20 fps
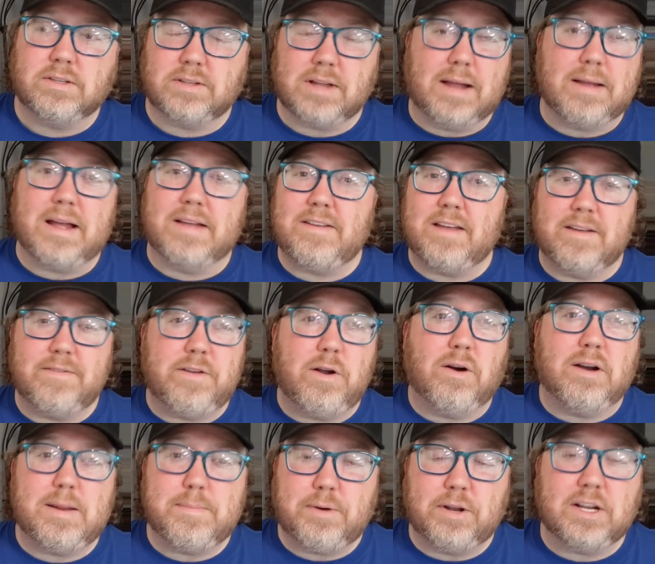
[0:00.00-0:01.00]
I, if
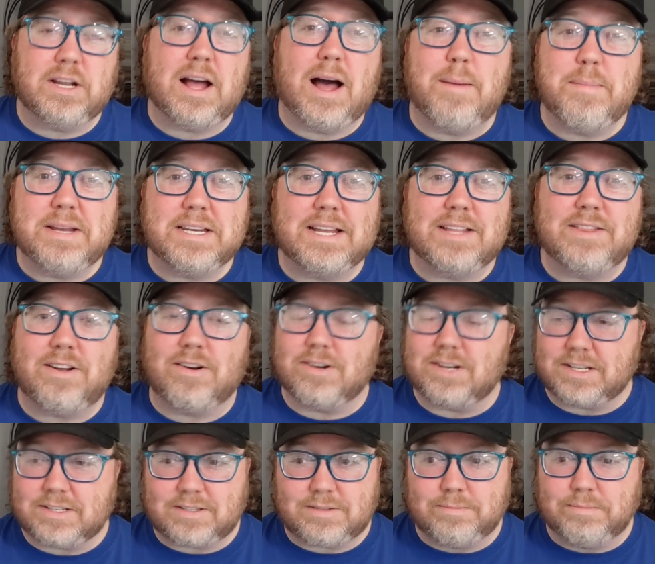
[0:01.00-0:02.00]
you already put a comment in there,
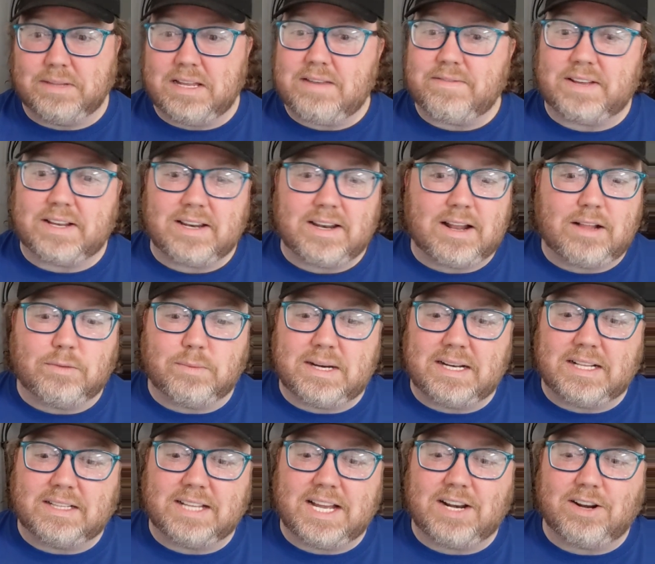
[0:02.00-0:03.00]
just leave it, and I'll
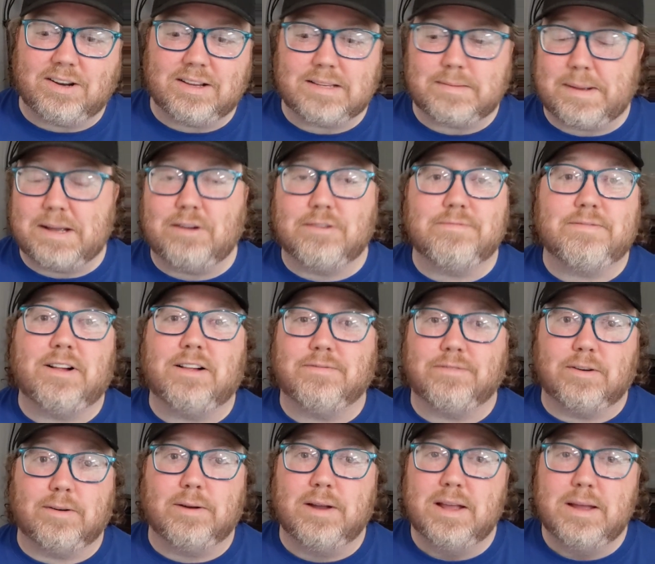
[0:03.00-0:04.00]
read it later. It's my own fault
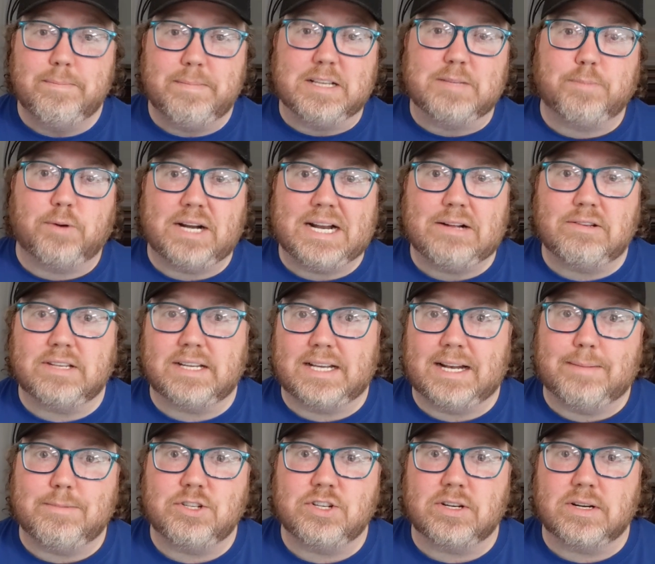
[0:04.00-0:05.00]
for mispronouncing
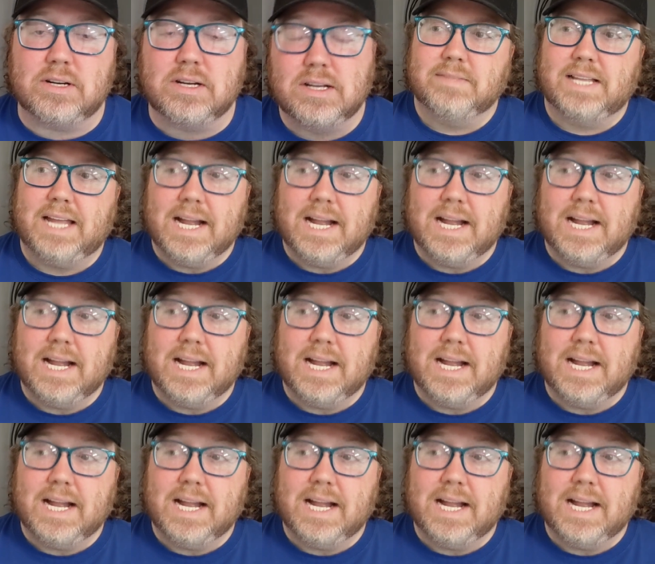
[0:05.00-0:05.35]
it, I'm sure.